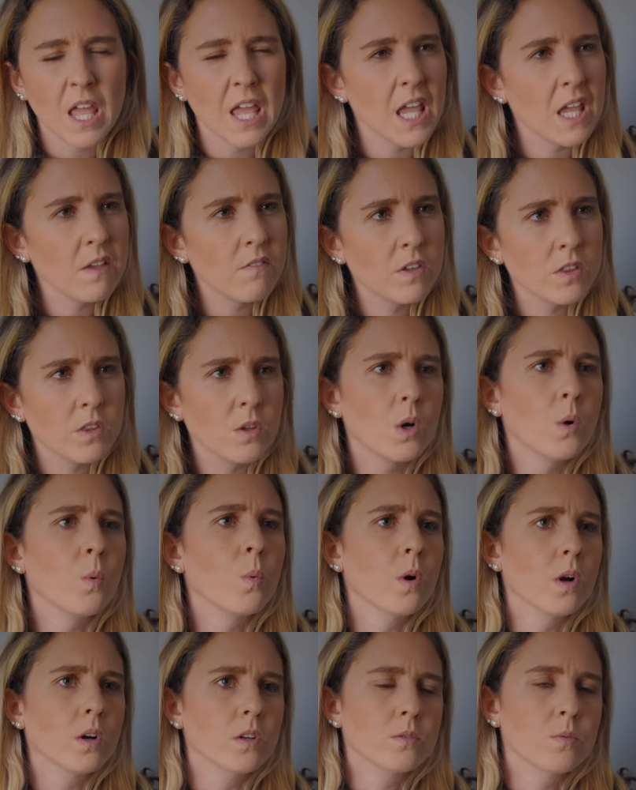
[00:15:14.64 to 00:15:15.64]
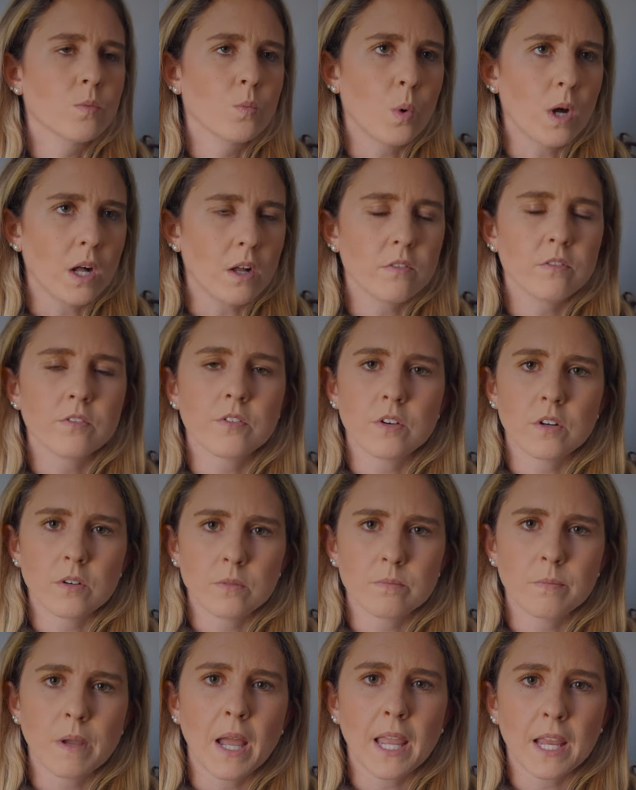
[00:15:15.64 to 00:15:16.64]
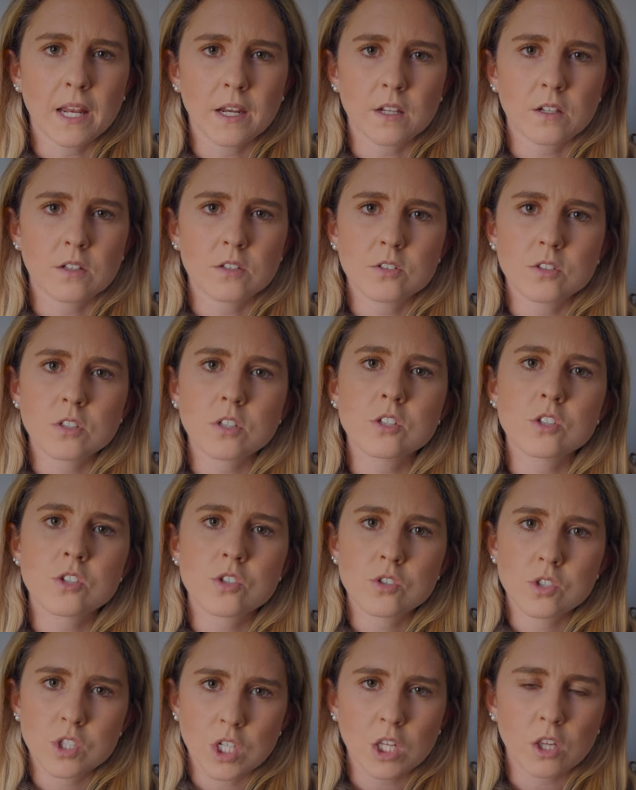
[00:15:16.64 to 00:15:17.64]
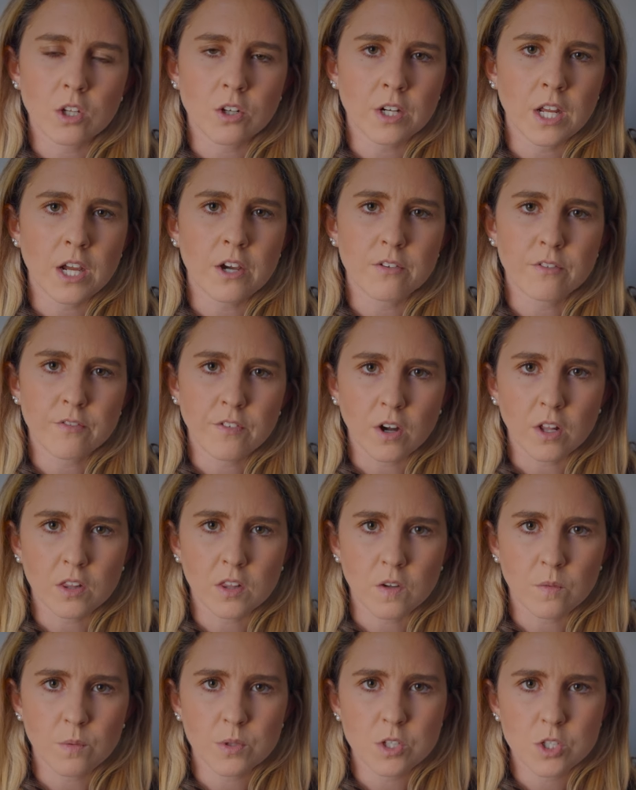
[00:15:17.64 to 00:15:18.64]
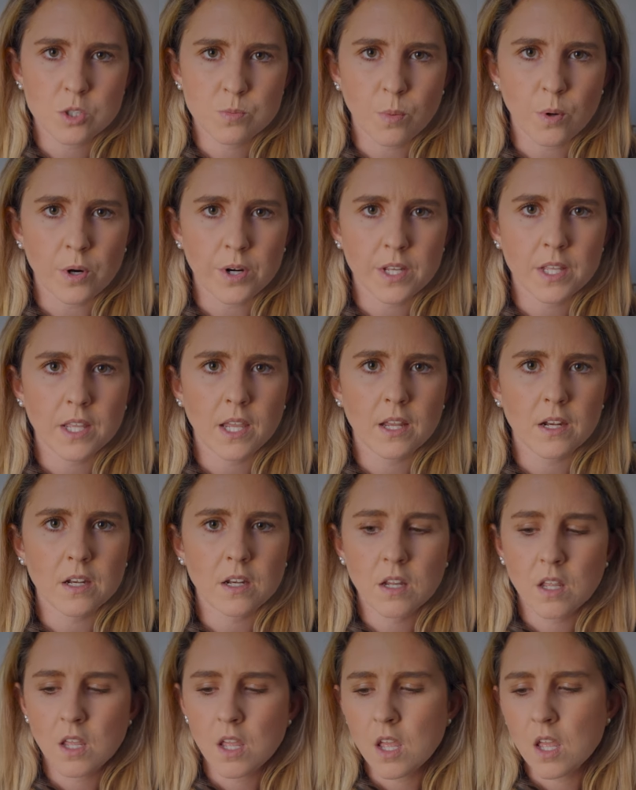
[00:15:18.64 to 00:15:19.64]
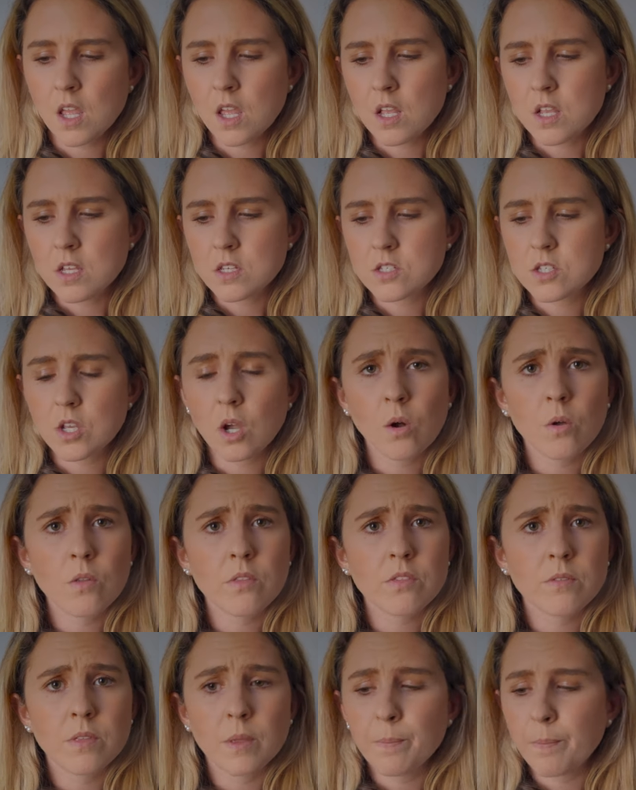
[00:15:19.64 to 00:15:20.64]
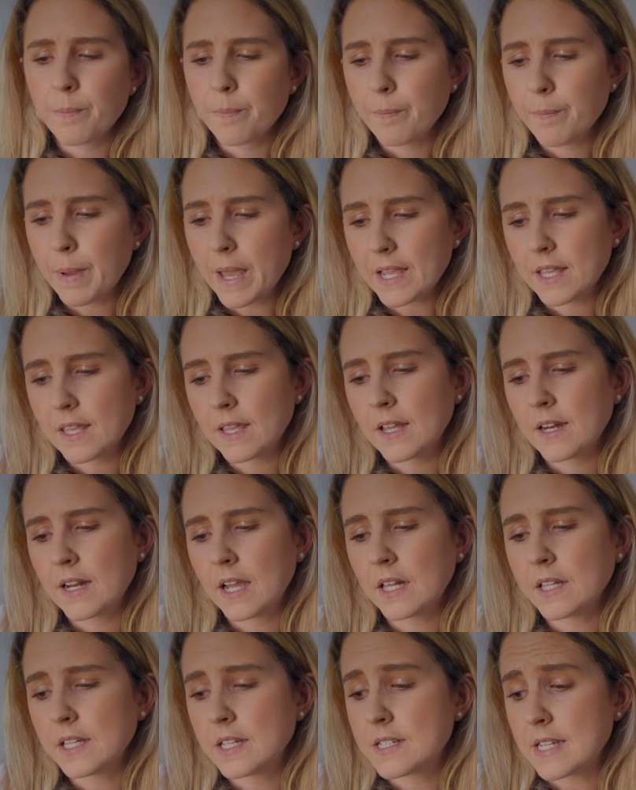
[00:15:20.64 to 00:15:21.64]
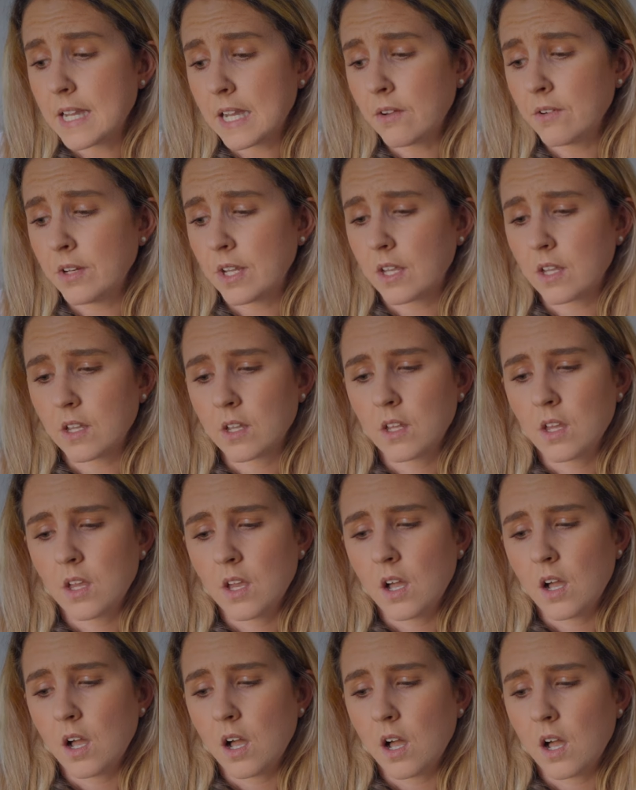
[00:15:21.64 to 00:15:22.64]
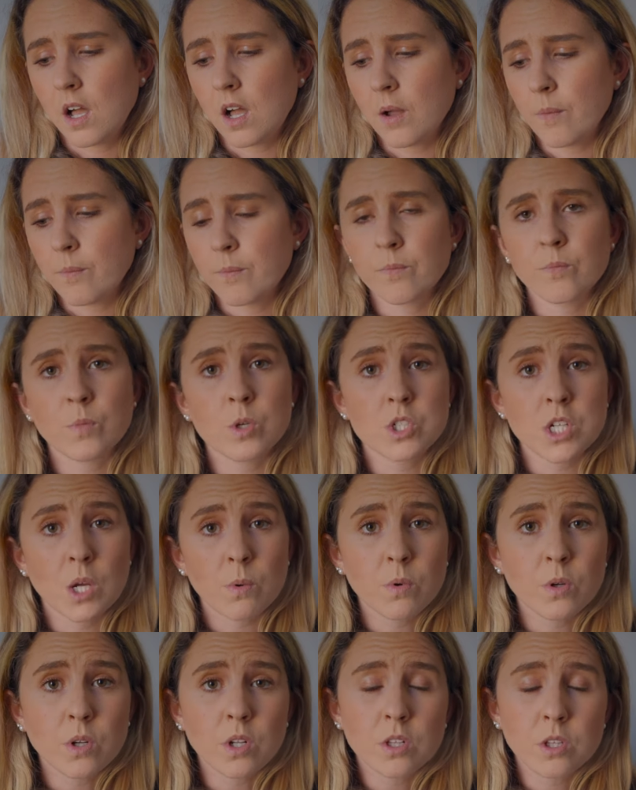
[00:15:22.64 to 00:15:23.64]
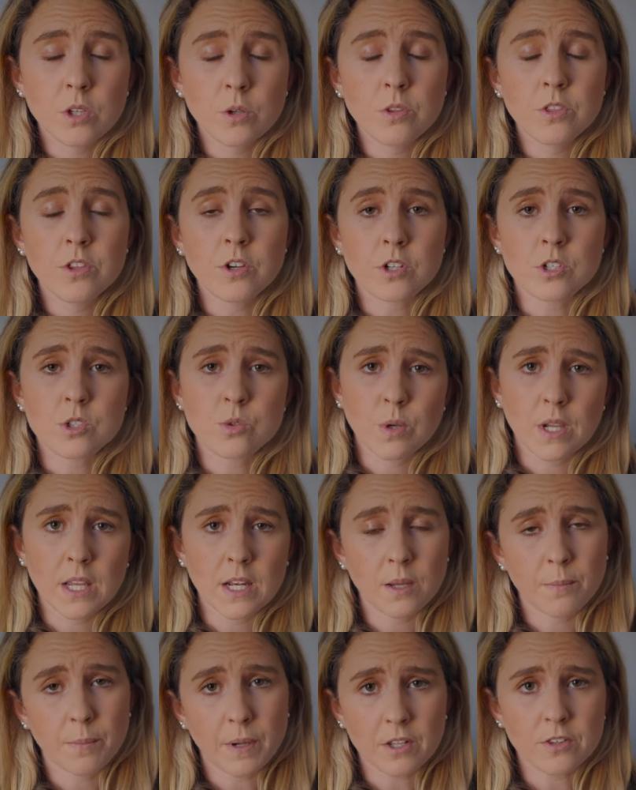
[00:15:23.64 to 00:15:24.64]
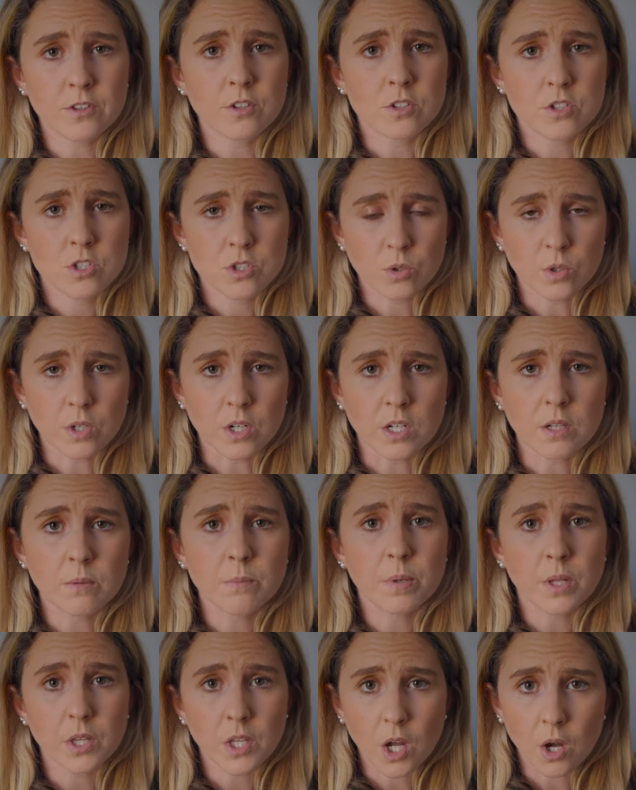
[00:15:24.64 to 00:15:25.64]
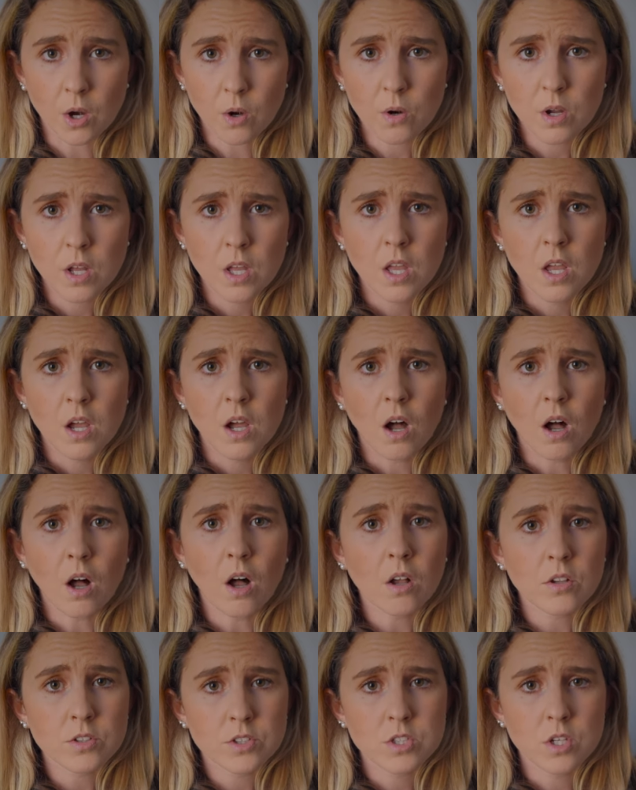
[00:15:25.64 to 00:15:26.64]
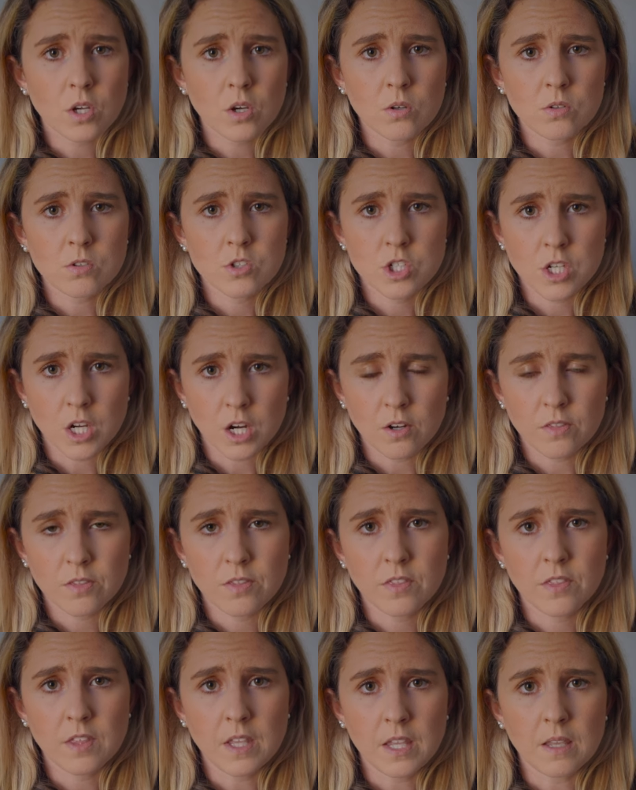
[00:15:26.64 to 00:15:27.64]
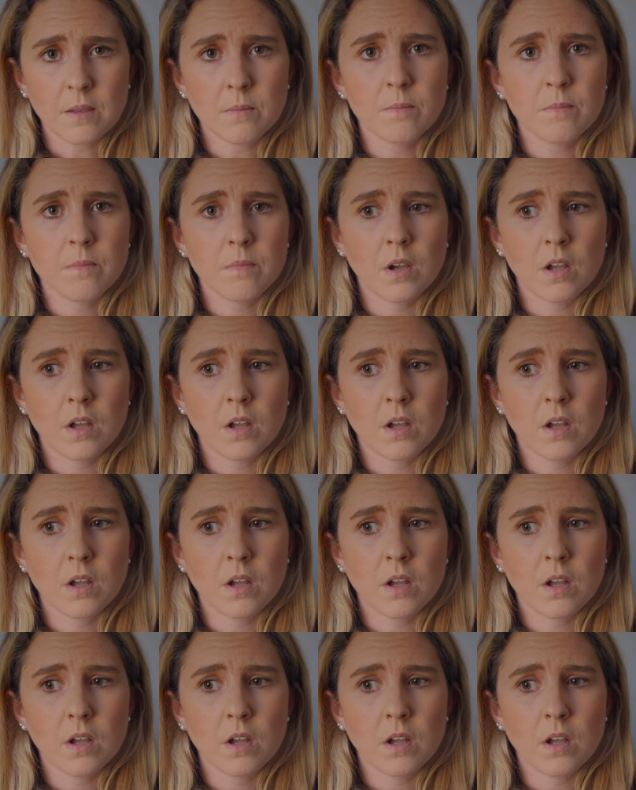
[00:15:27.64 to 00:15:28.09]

Even though it worked well for Maggie Nichols because she learned how to fall in love with the sport again. So the Becky and Ellie Downing, um, which I will include their tweet about their story below, also shared the